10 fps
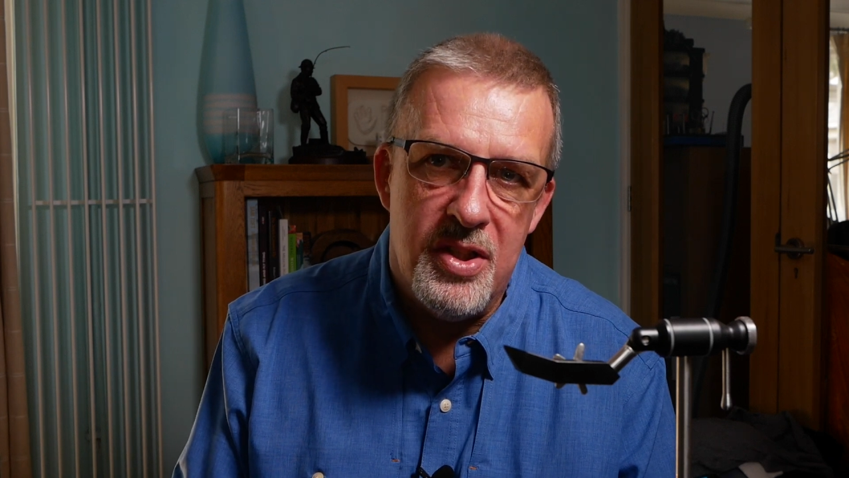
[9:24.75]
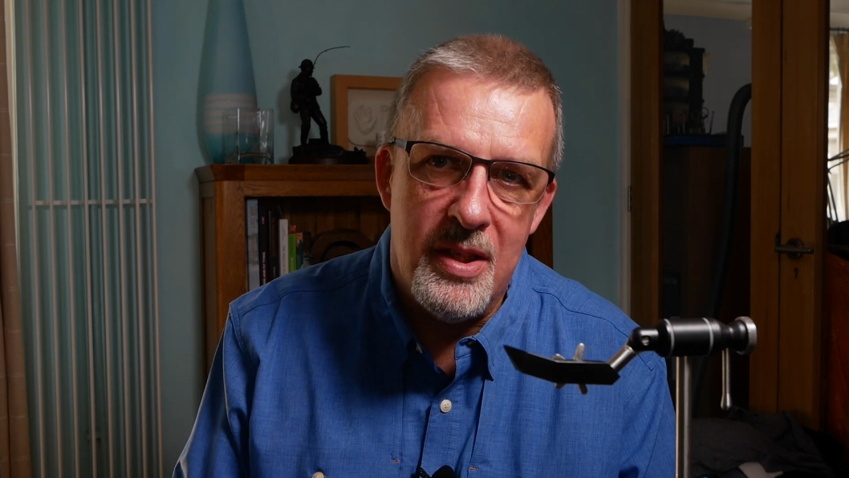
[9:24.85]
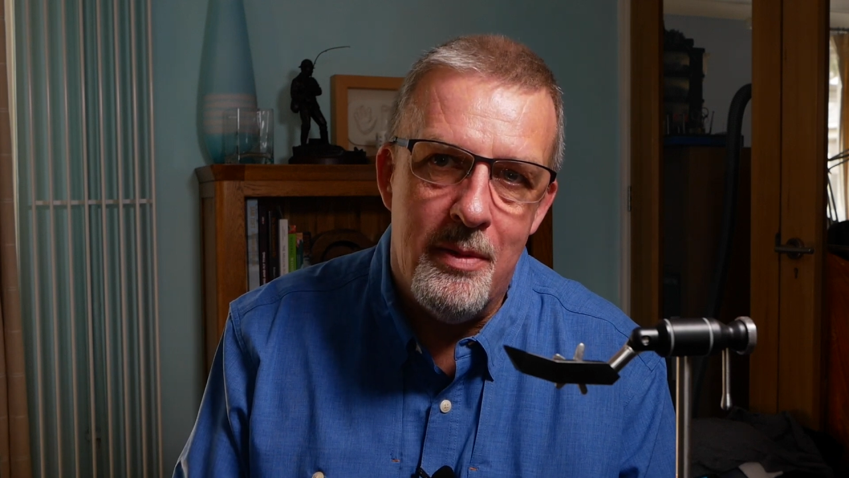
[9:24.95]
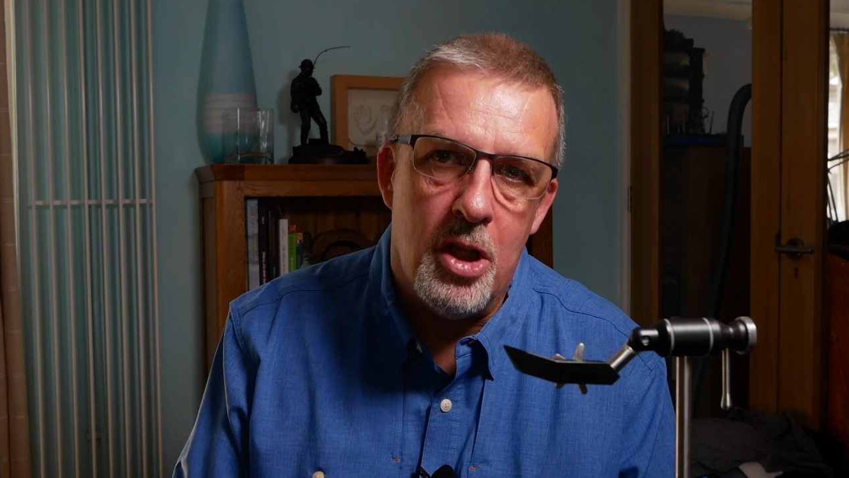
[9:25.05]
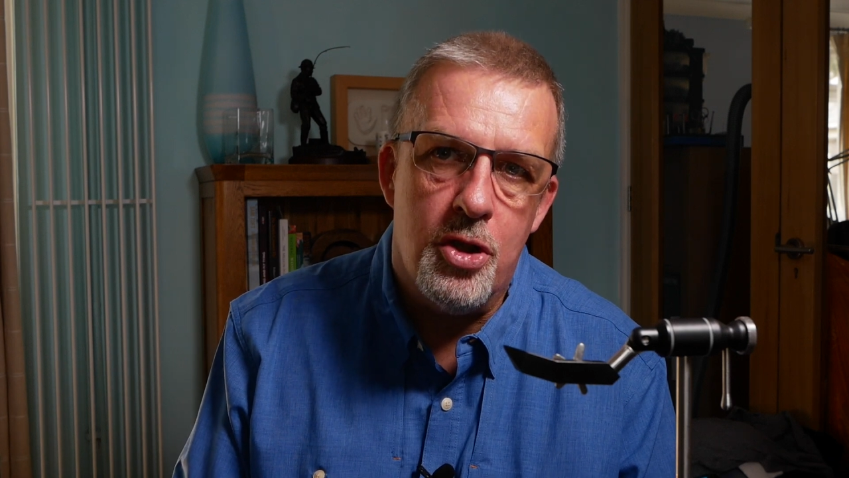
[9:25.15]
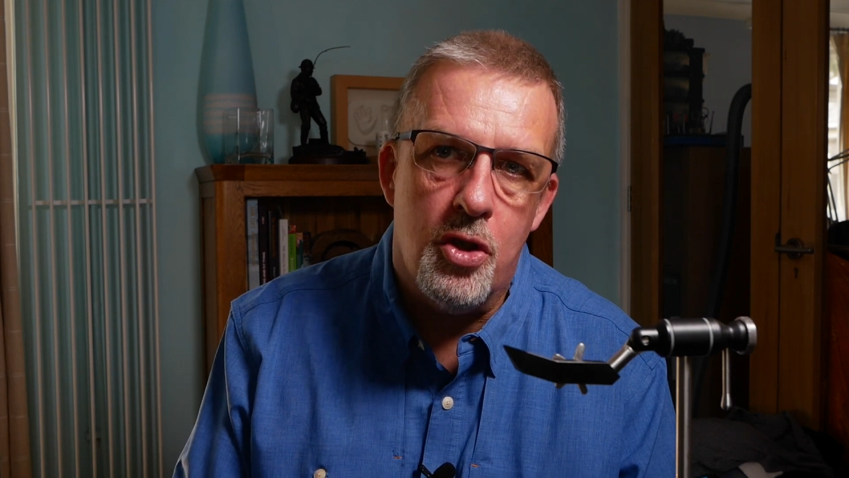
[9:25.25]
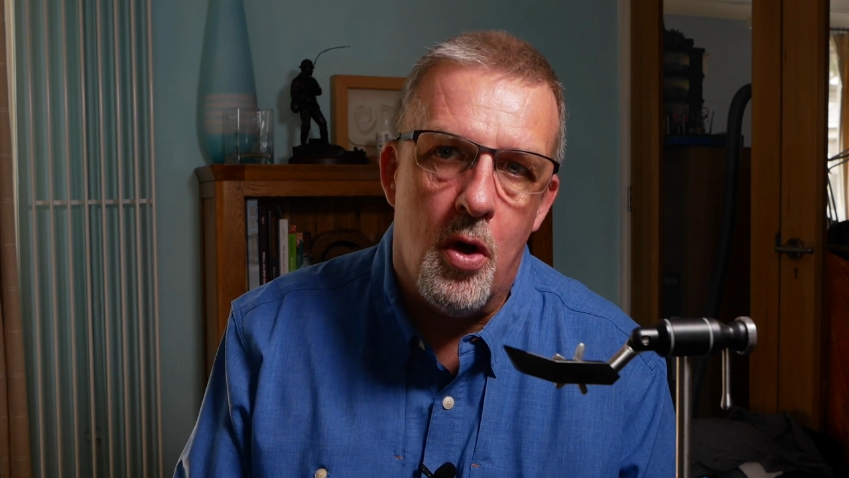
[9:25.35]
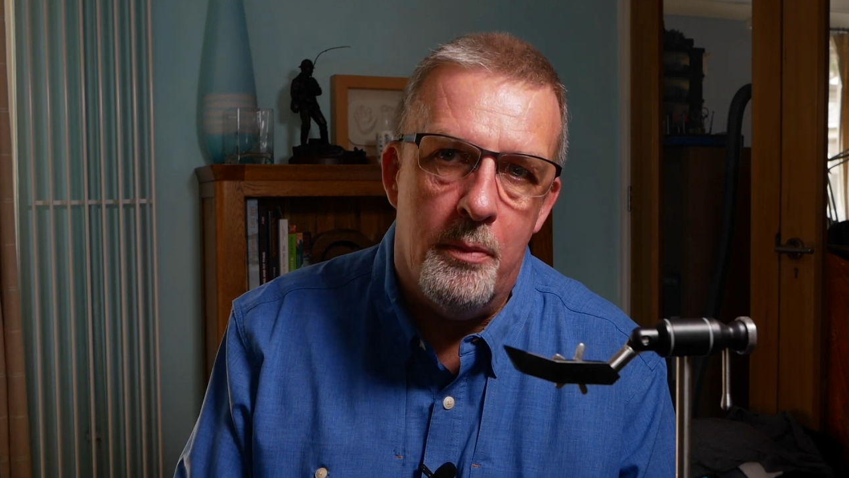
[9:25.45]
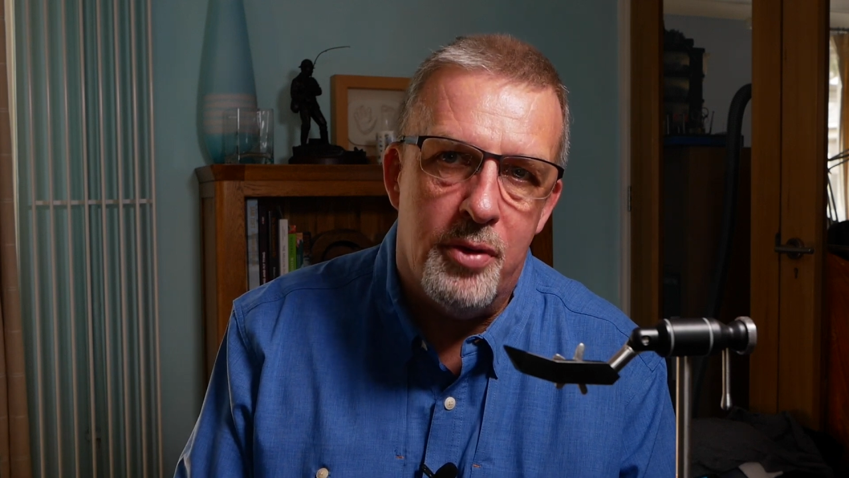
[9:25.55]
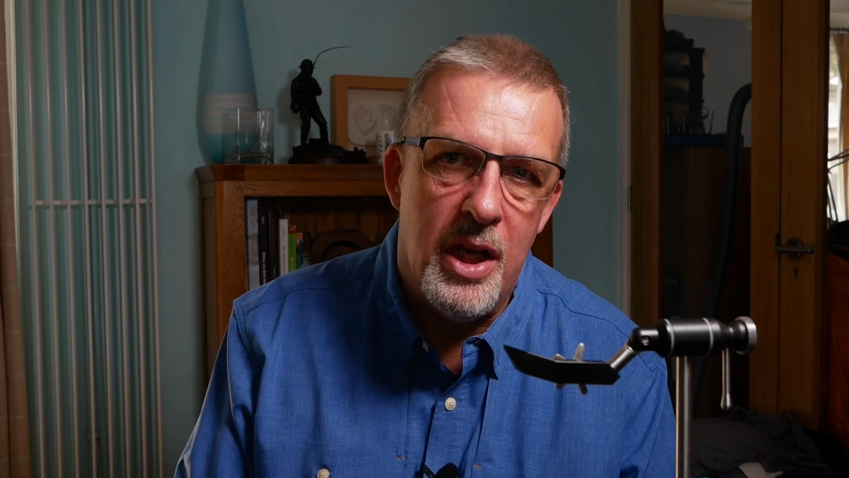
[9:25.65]
similar
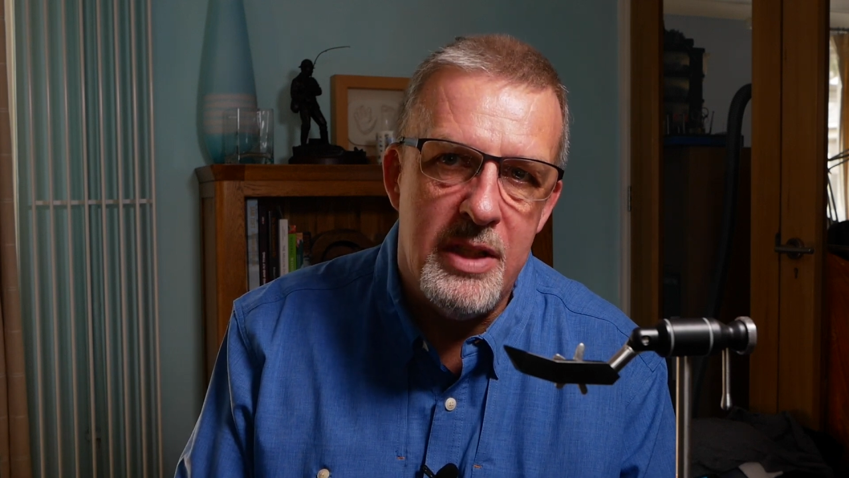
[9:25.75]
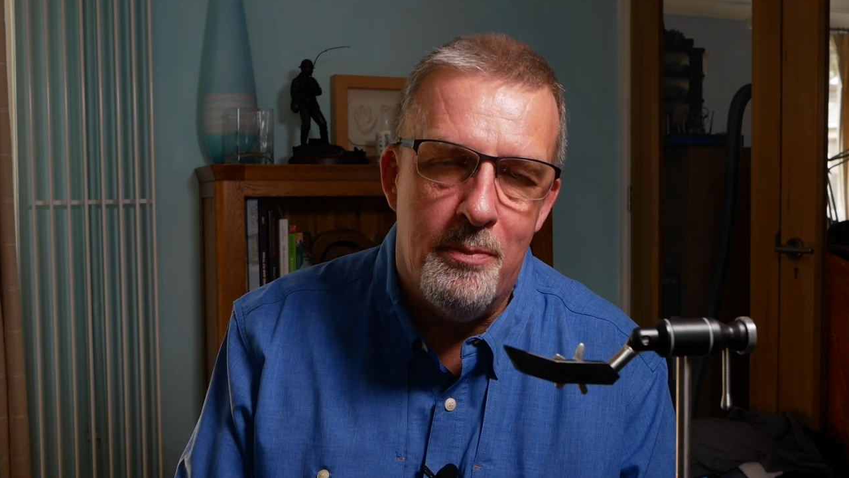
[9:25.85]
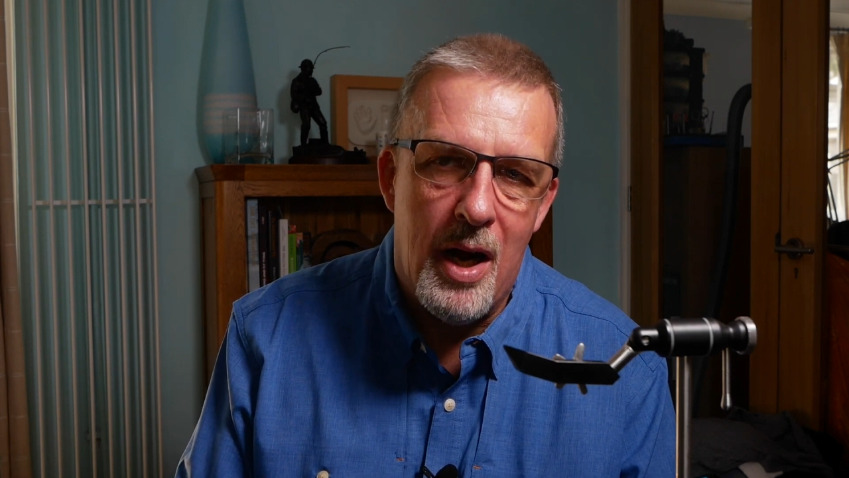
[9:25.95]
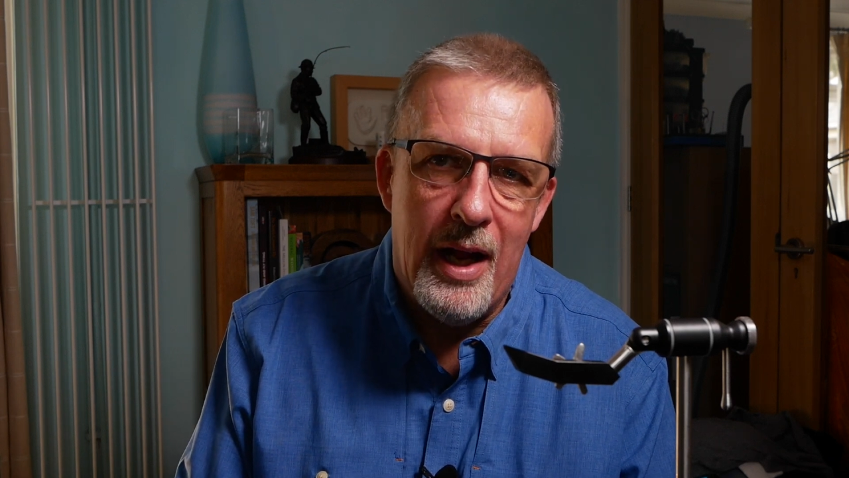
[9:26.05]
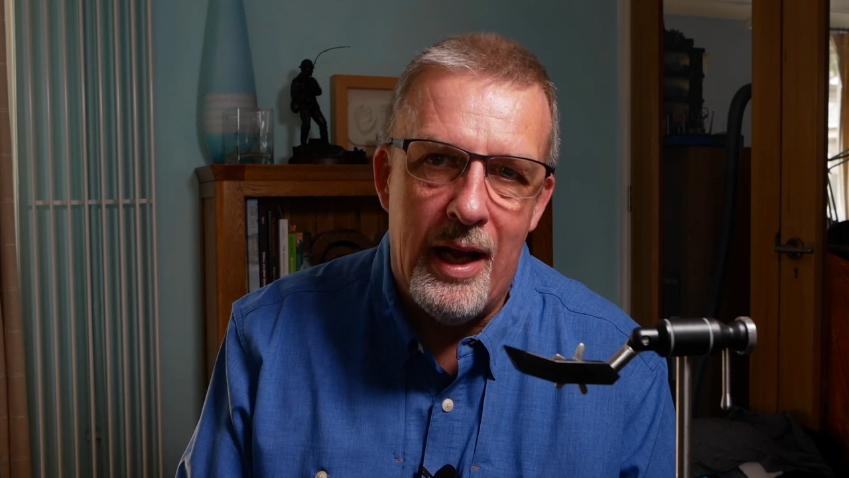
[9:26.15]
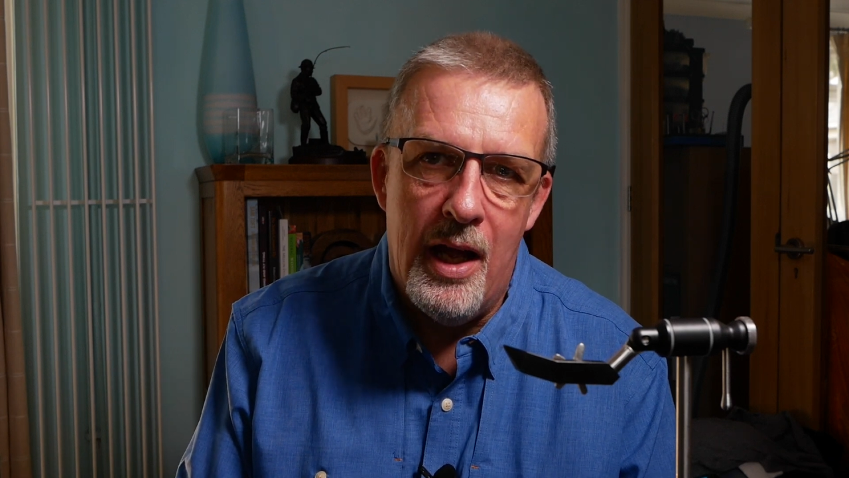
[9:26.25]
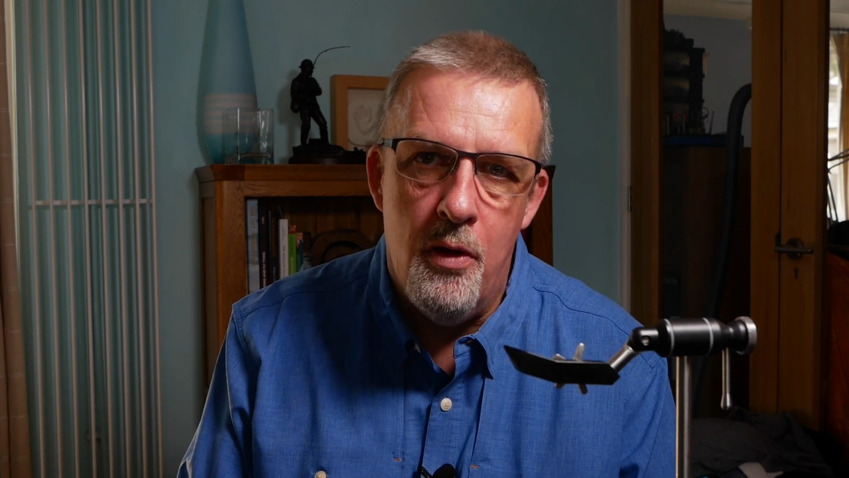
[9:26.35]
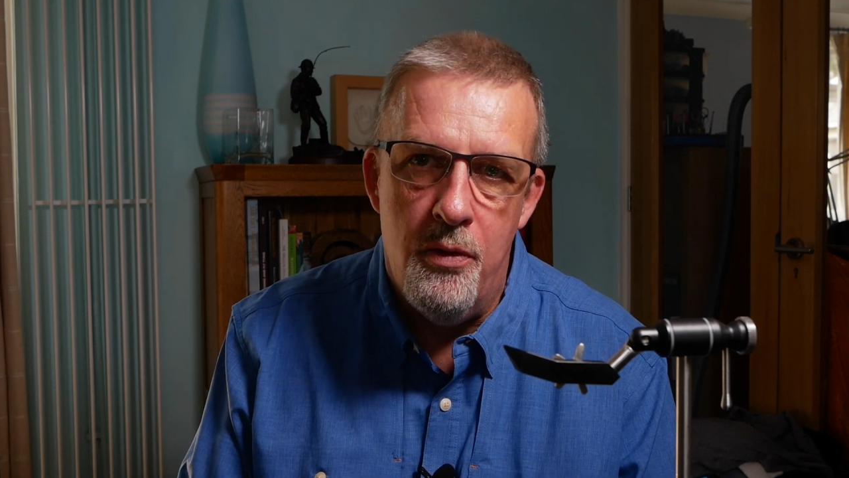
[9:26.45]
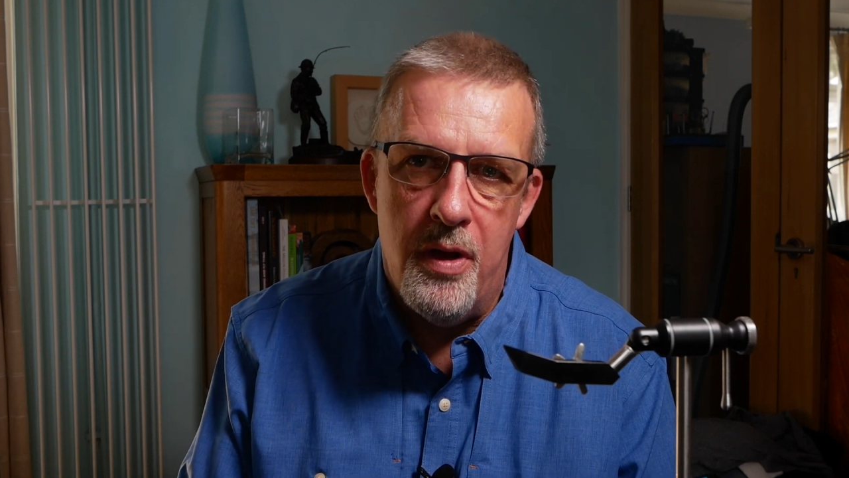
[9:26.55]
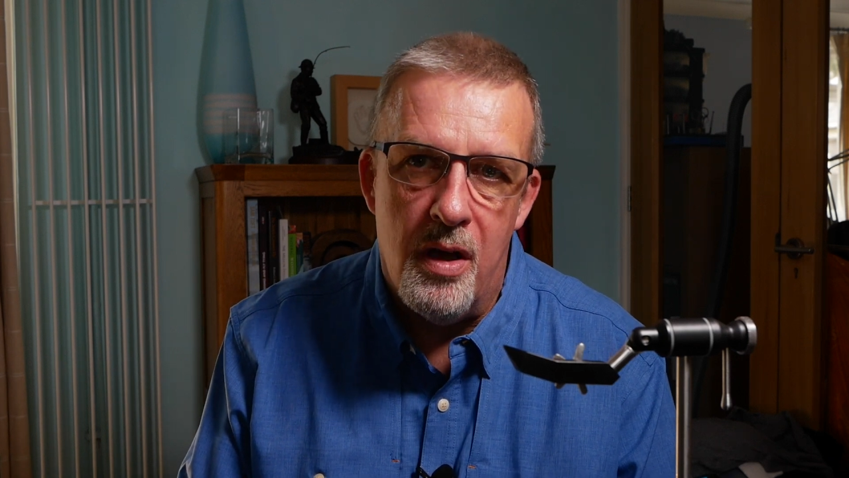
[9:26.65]
sort of price bracket
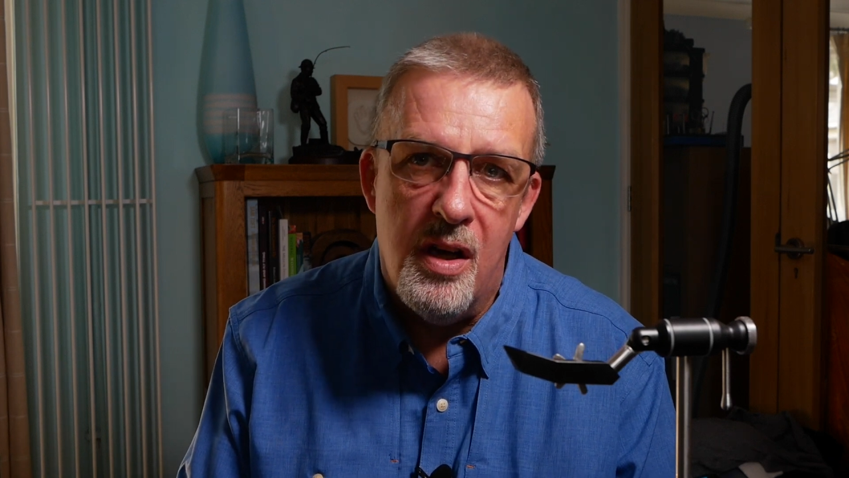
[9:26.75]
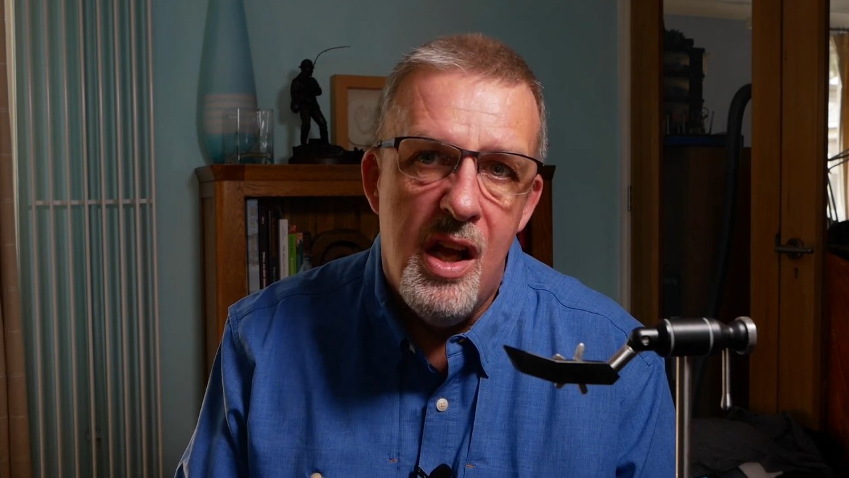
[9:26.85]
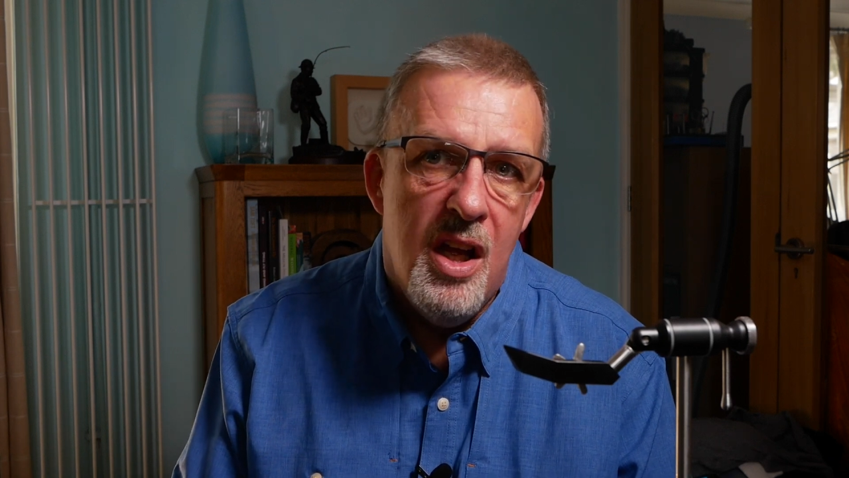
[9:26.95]
out there.